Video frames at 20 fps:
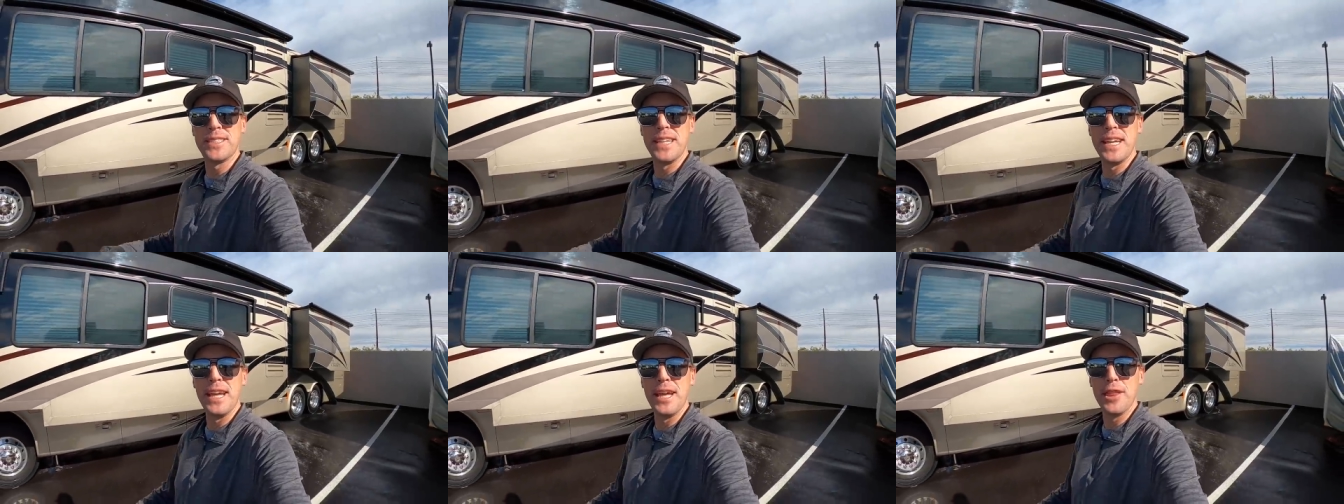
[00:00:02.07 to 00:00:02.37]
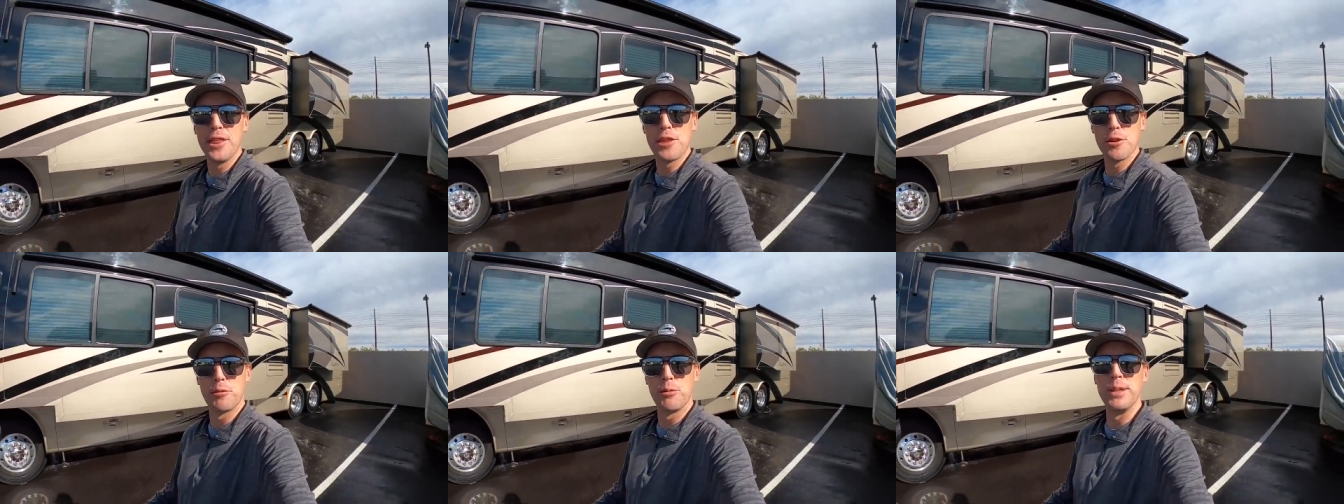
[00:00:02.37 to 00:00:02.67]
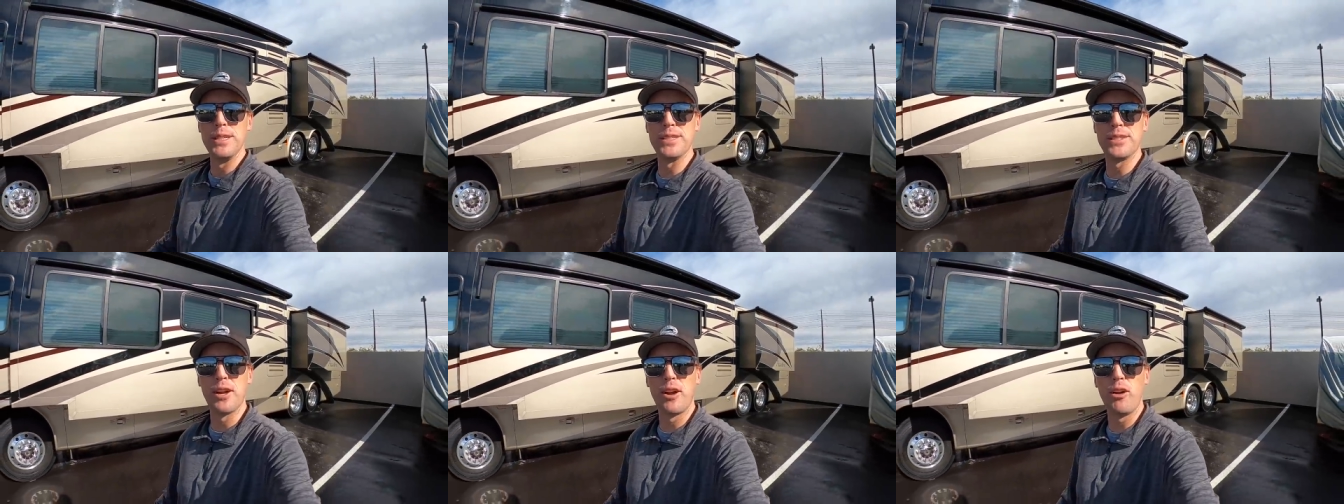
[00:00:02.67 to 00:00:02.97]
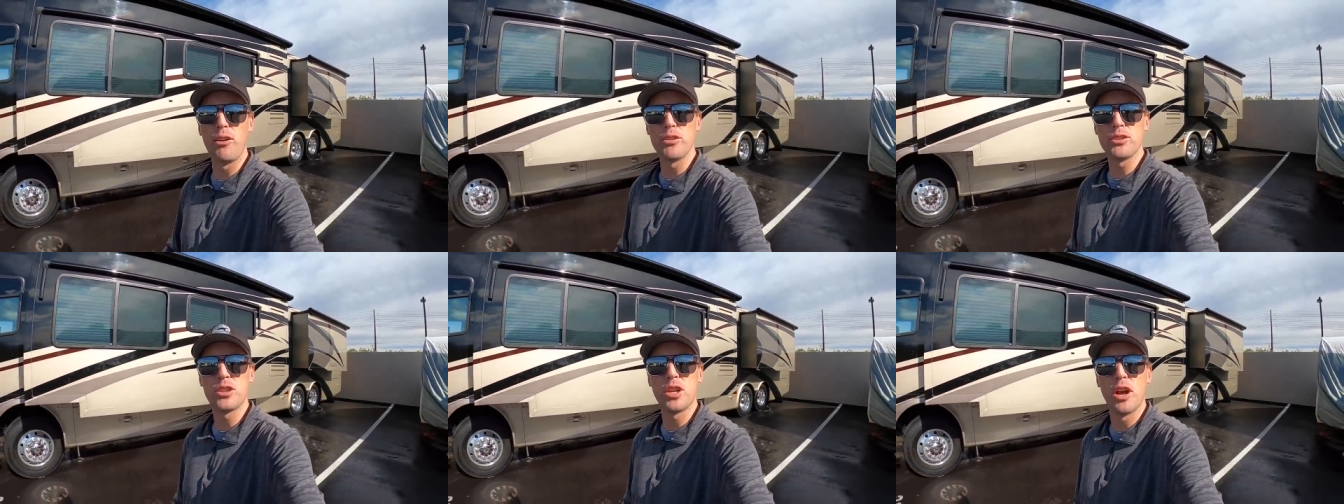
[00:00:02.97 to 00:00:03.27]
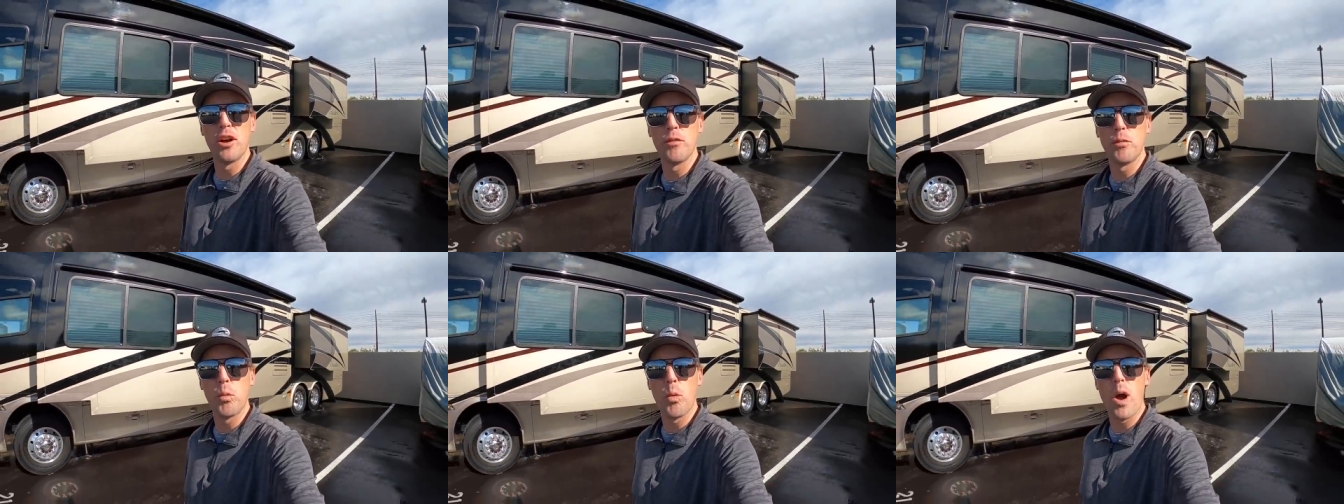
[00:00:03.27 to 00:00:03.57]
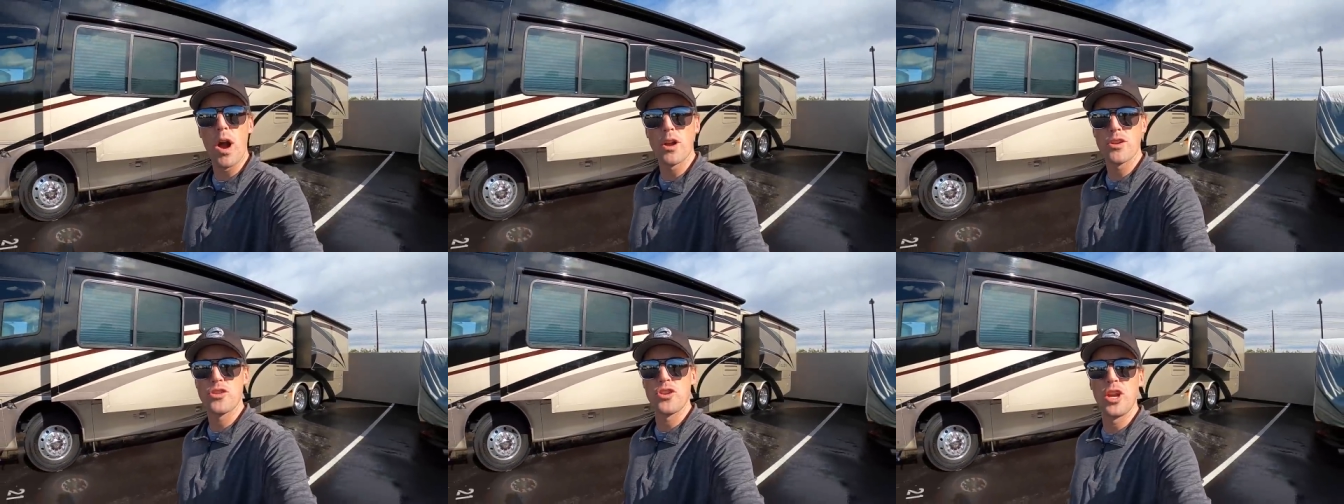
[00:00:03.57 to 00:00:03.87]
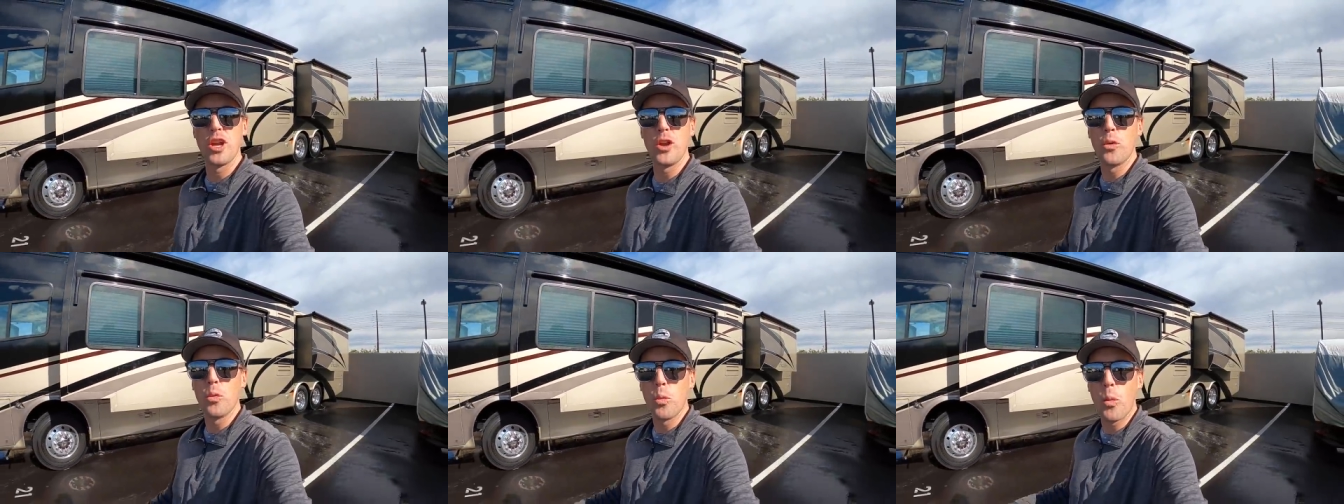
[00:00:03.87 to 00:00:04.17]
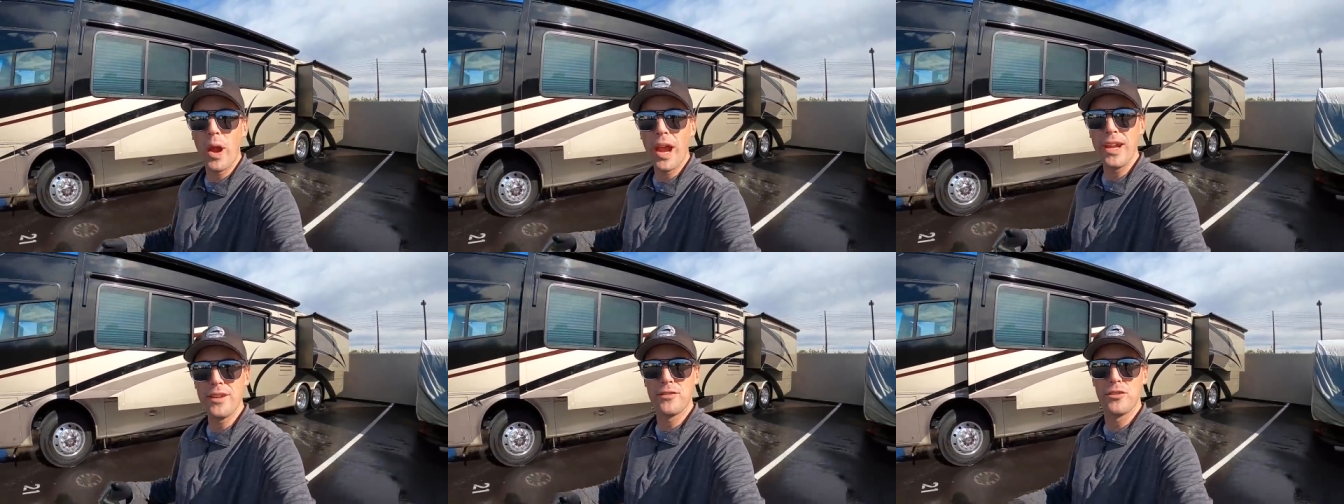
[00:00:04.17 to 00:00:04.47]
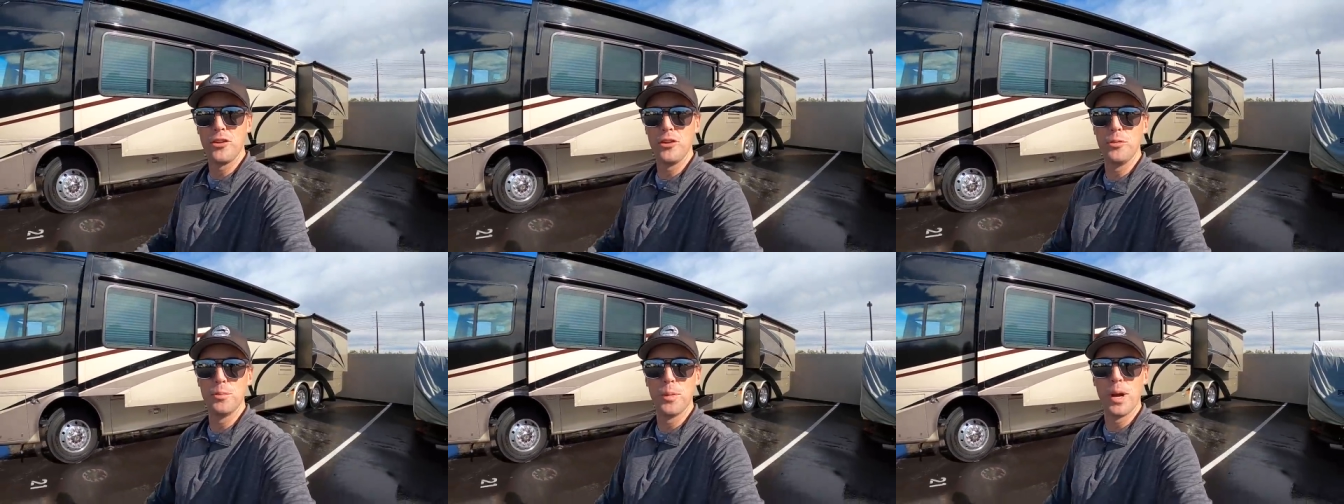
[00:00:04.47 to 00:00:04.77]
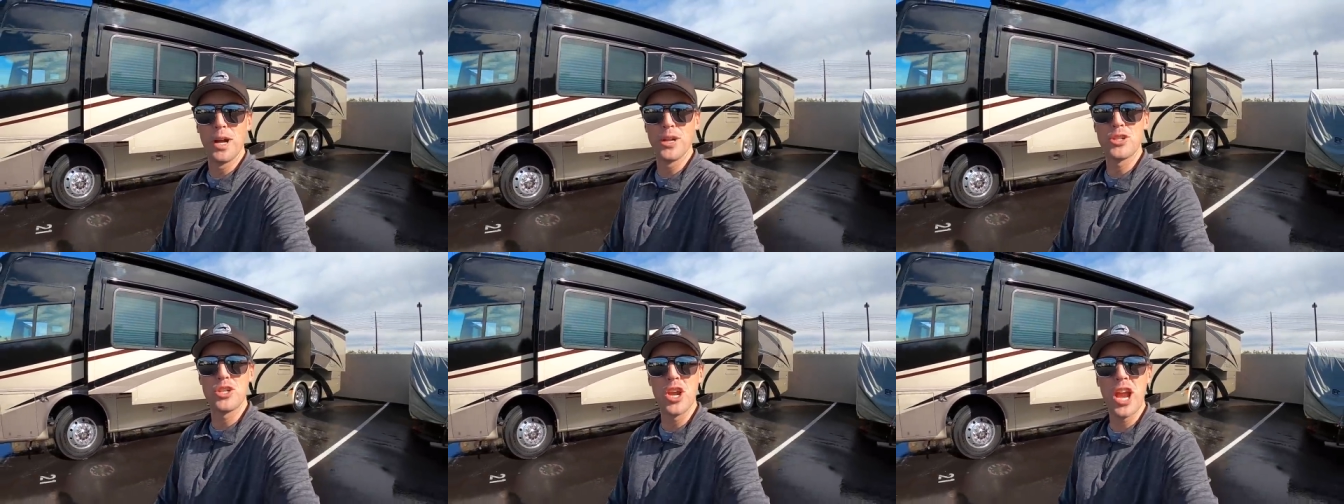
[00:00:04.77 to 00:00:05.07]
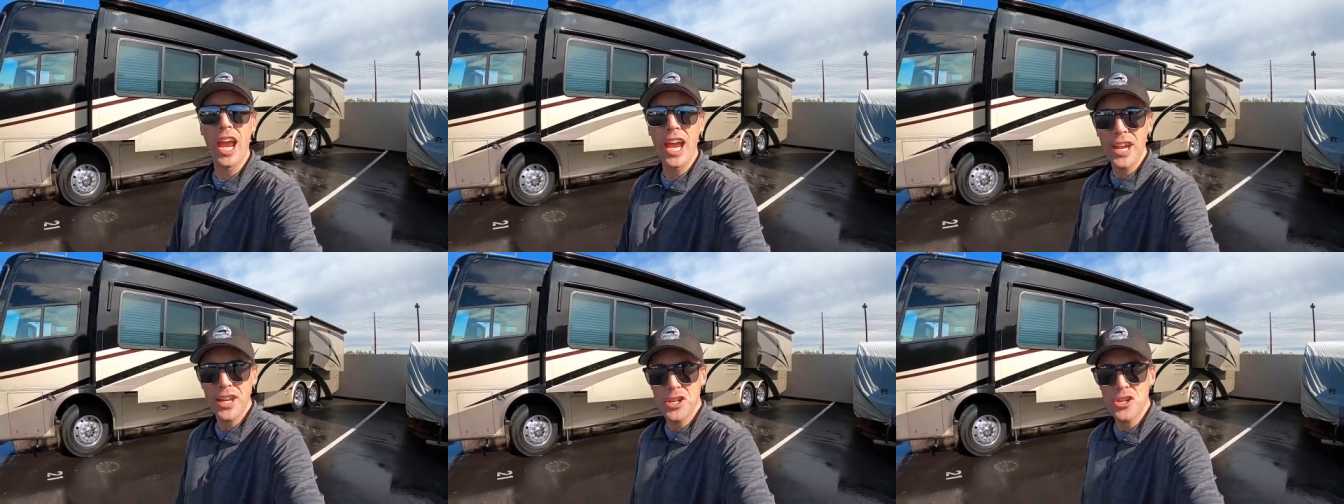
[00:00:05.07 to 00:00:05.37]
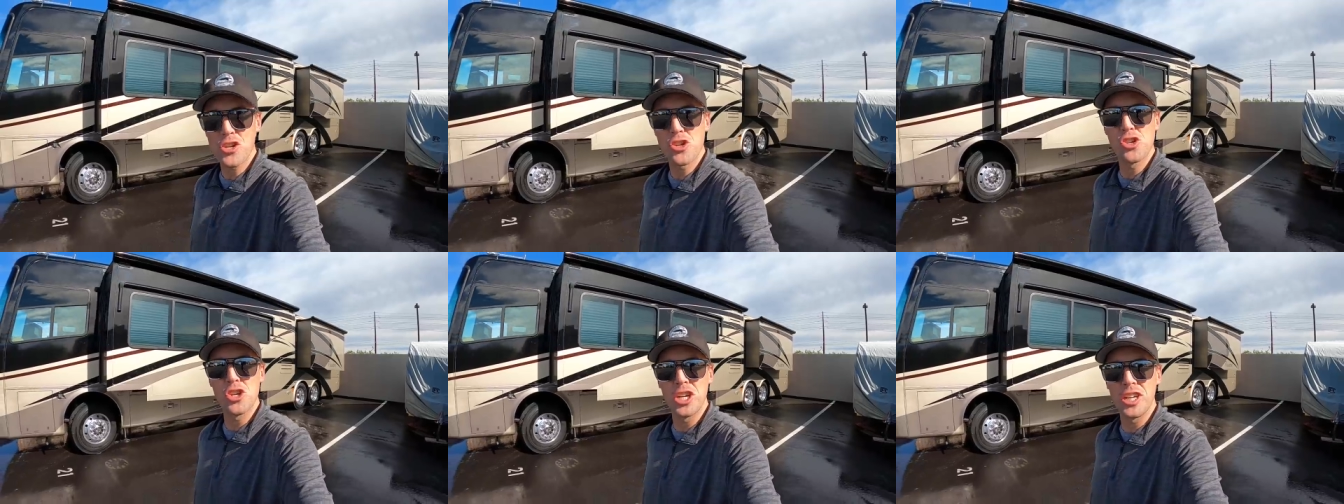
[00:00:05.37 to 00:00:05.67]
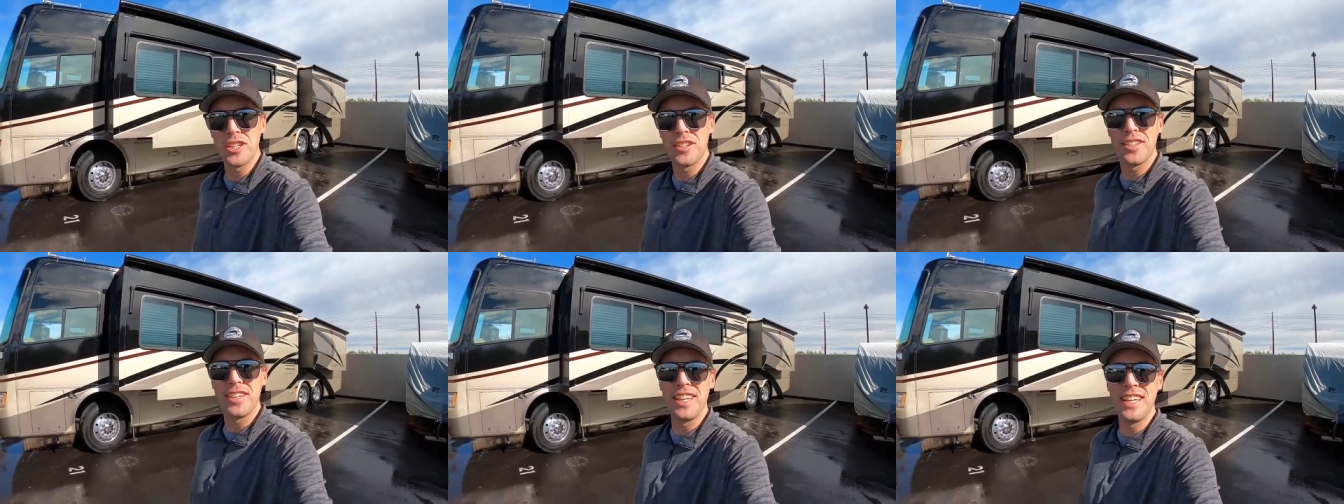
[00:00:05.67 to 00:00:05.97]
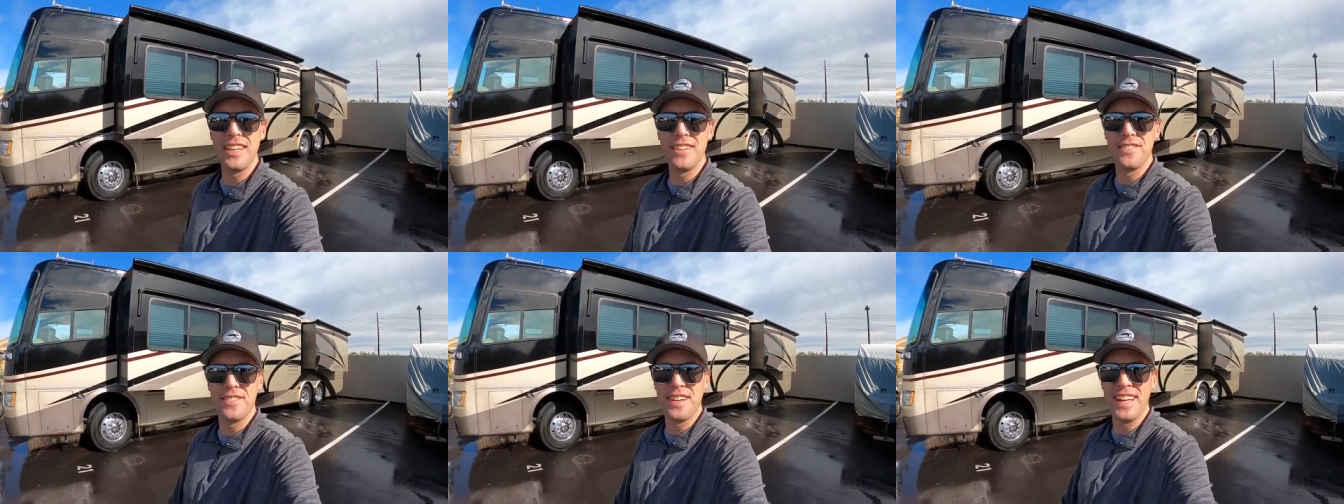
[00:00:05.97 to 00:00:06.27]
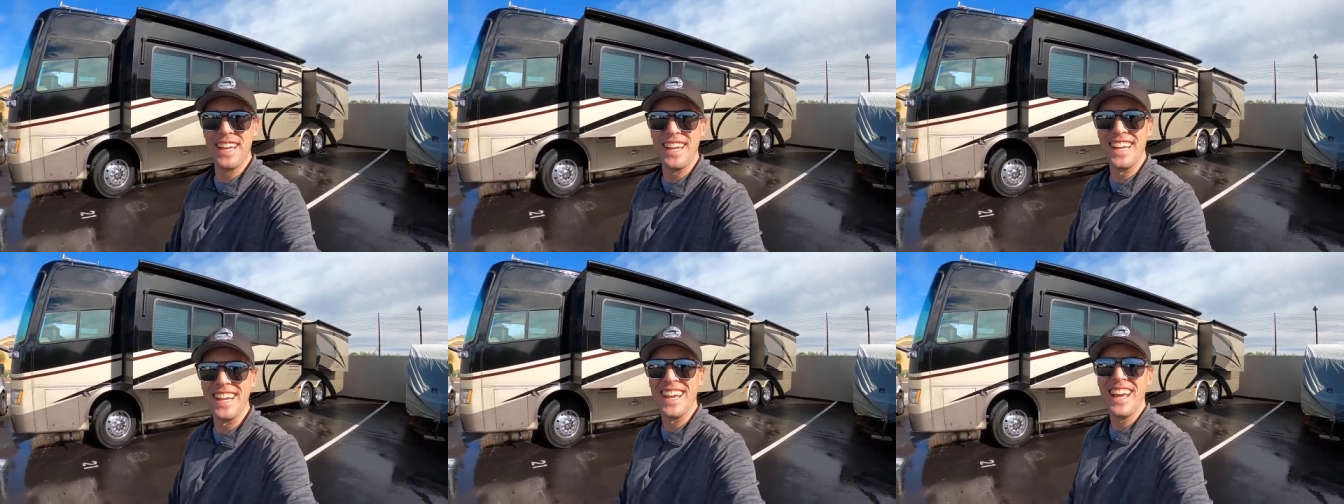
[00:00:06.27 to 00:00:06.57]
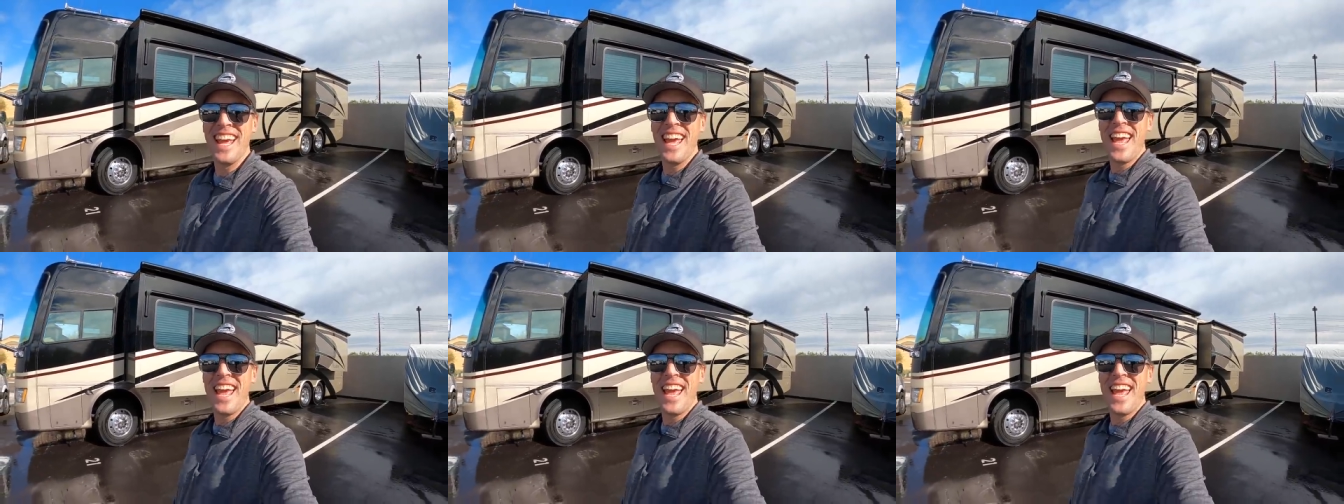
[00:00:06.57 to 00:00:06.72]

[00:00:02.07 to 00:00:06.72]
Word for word: see the results of watching way too much HGTV.